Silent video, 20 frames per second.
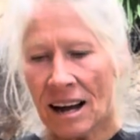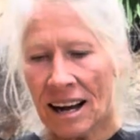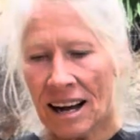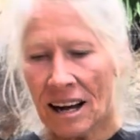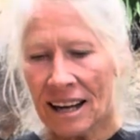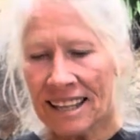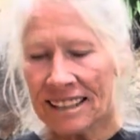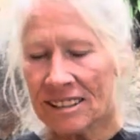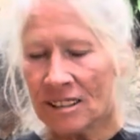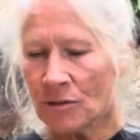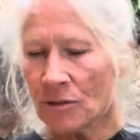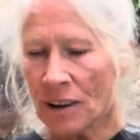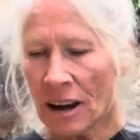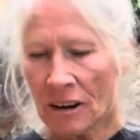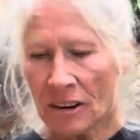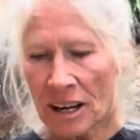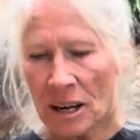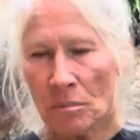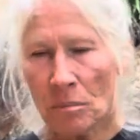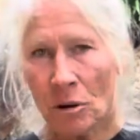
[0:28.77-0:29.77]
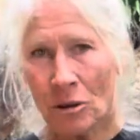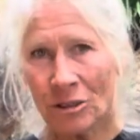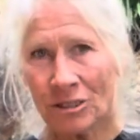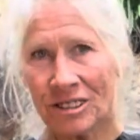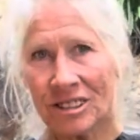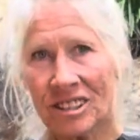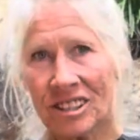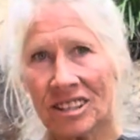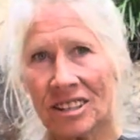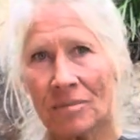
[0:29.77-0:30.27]
It's very important
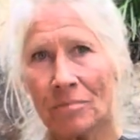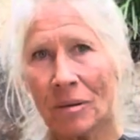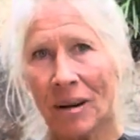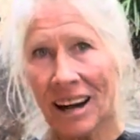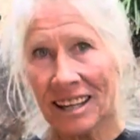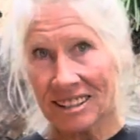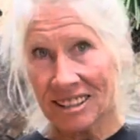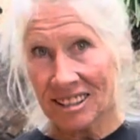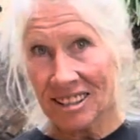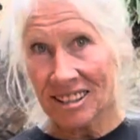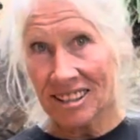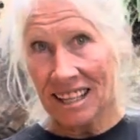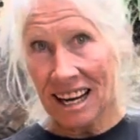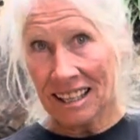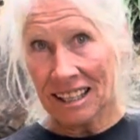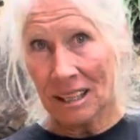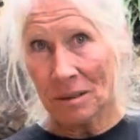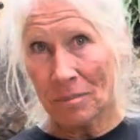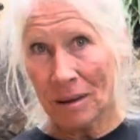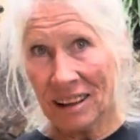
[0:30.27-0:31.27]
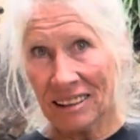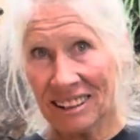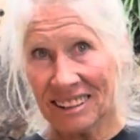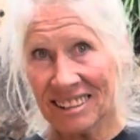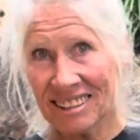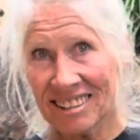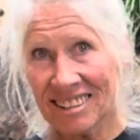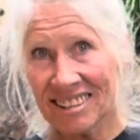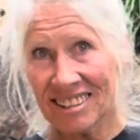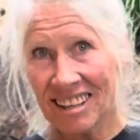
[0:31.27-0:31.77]
to practice static
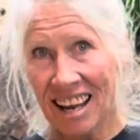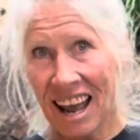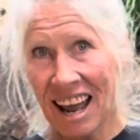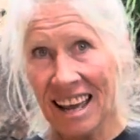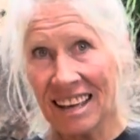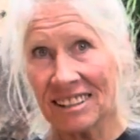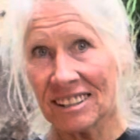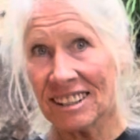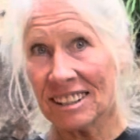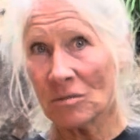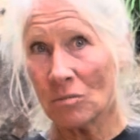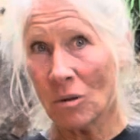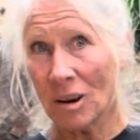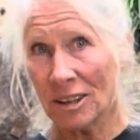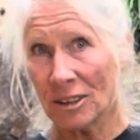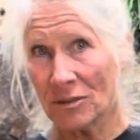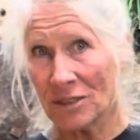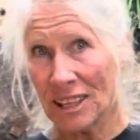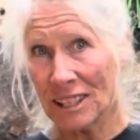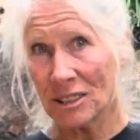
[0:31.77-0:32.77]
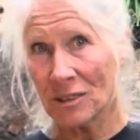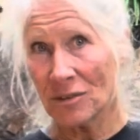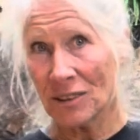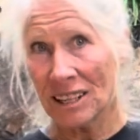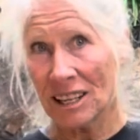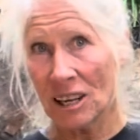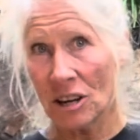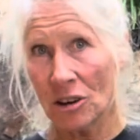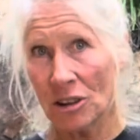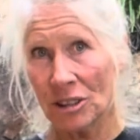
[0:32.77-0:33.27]
balance, and in one of these
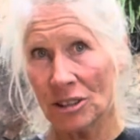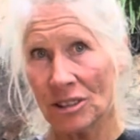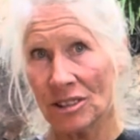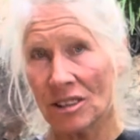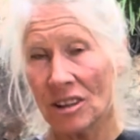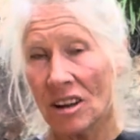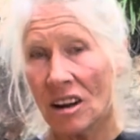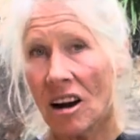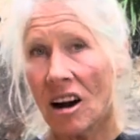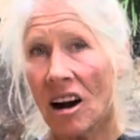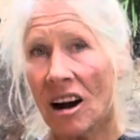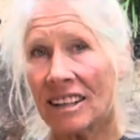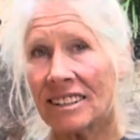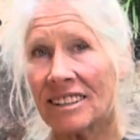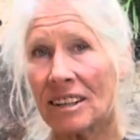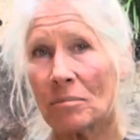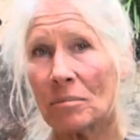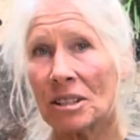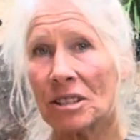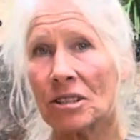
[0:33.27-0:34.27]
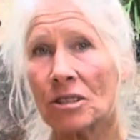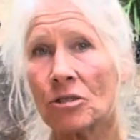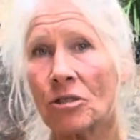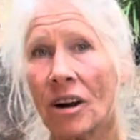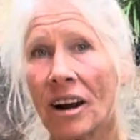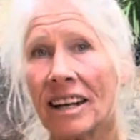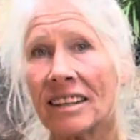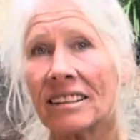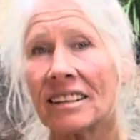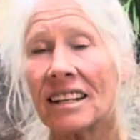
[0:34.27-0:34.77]
videos I
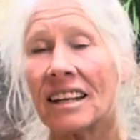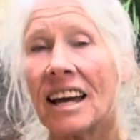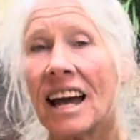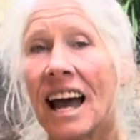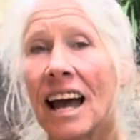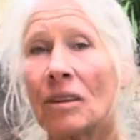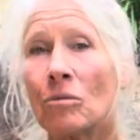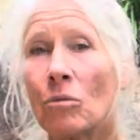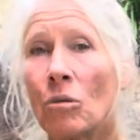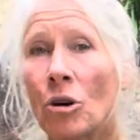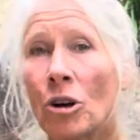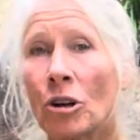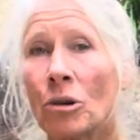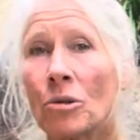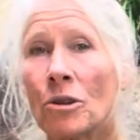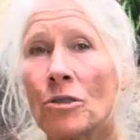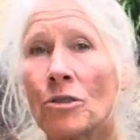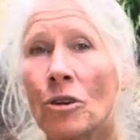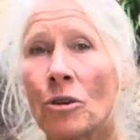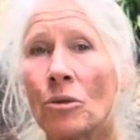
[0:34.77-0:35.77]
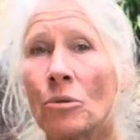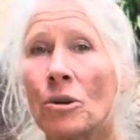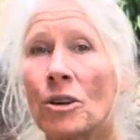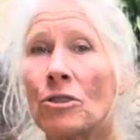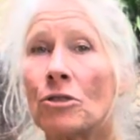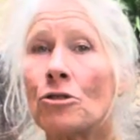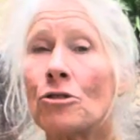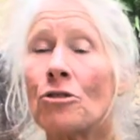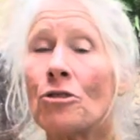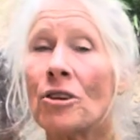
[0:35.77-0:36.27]
demonstrate and work with you with
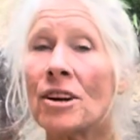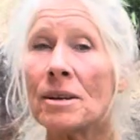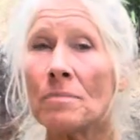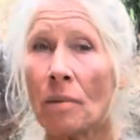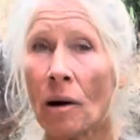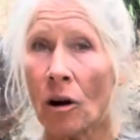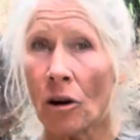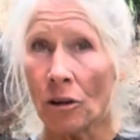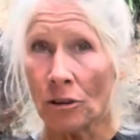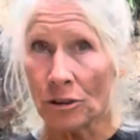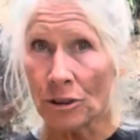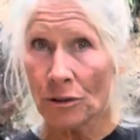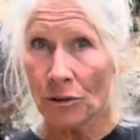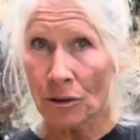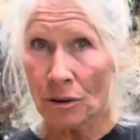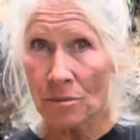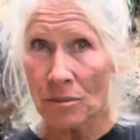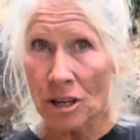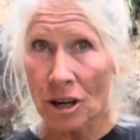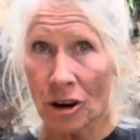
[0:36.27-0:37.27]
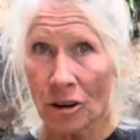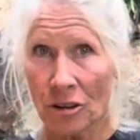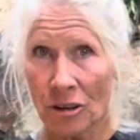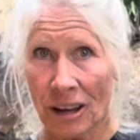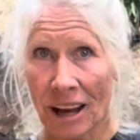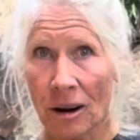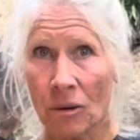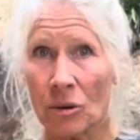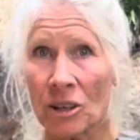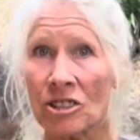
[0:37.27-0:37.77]
tree pose from yoga,
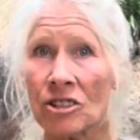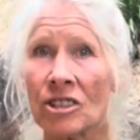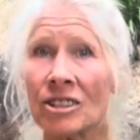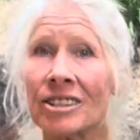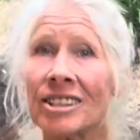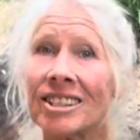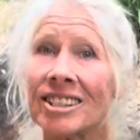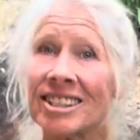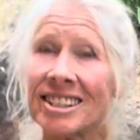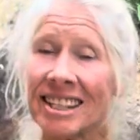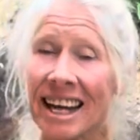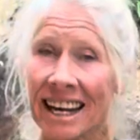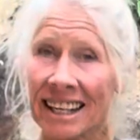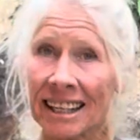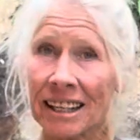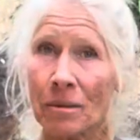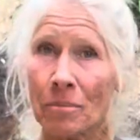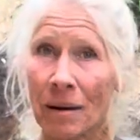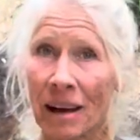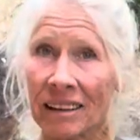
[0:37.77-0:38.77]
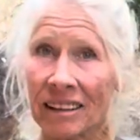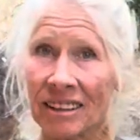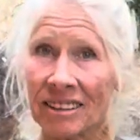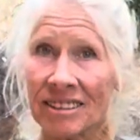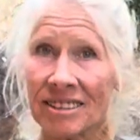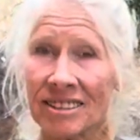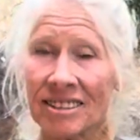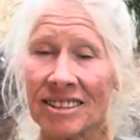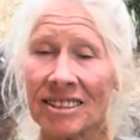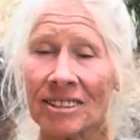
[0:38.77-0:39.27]
which is a static
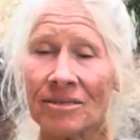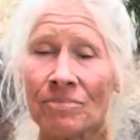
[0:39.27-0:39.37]
balance.